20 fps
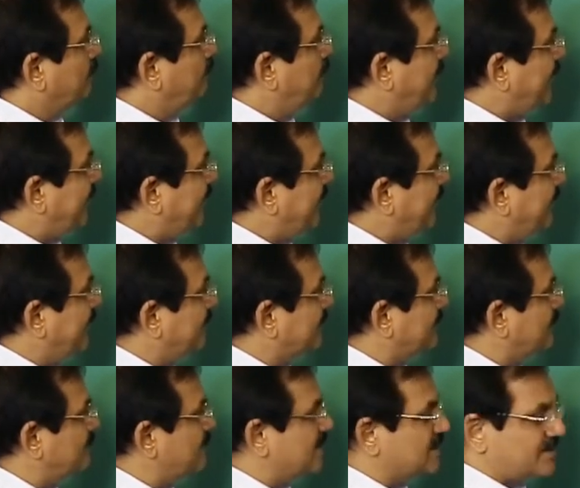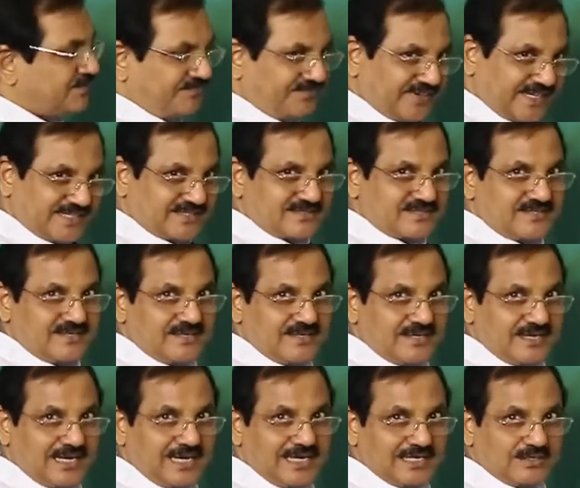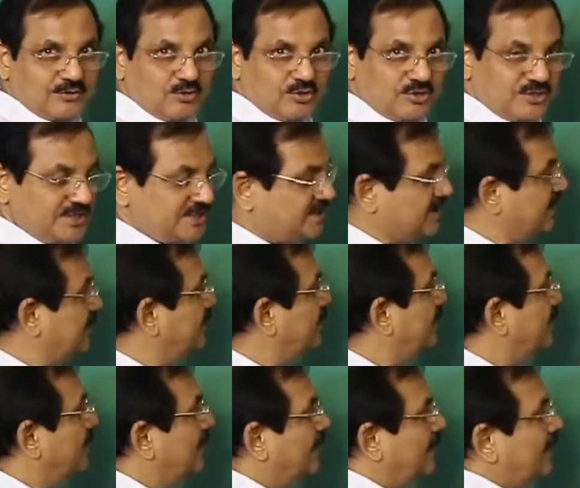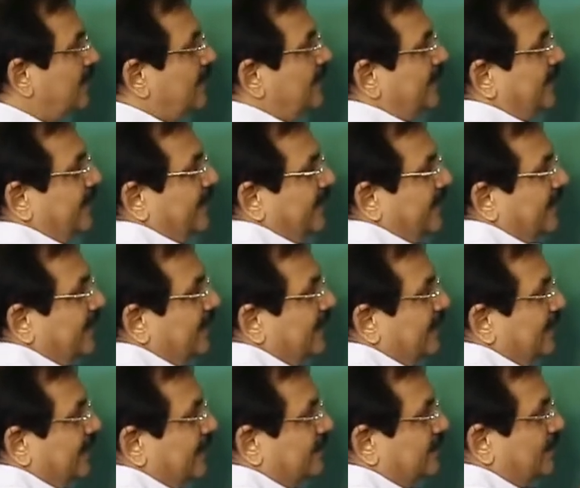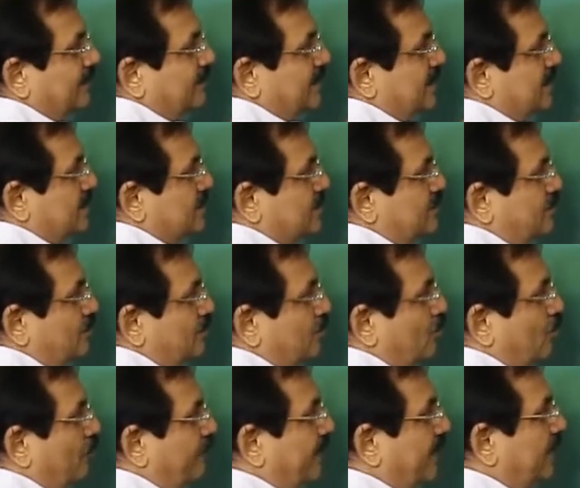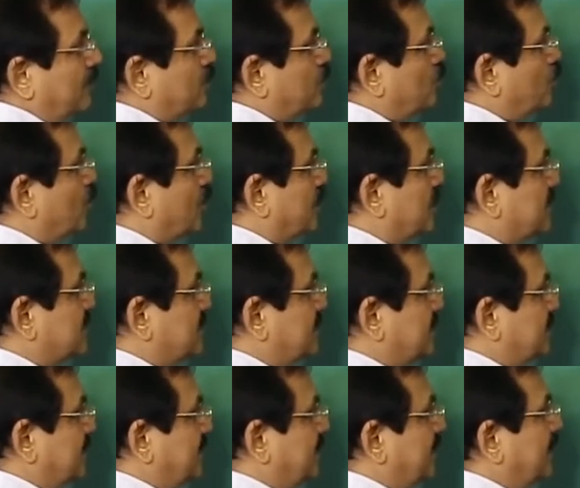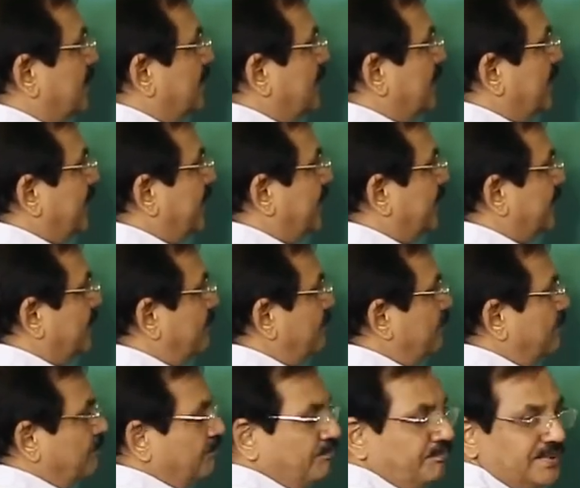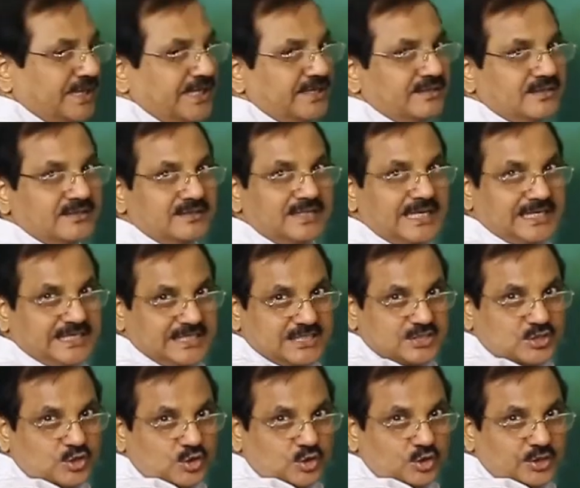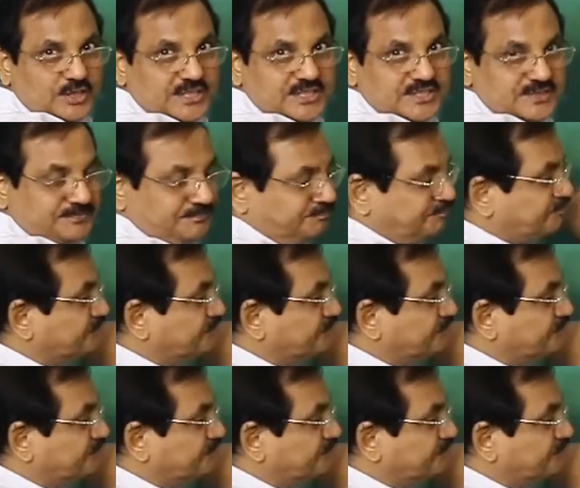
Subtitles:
B atom is fixed at origin and A atom is moving towards the atom B, that is origin.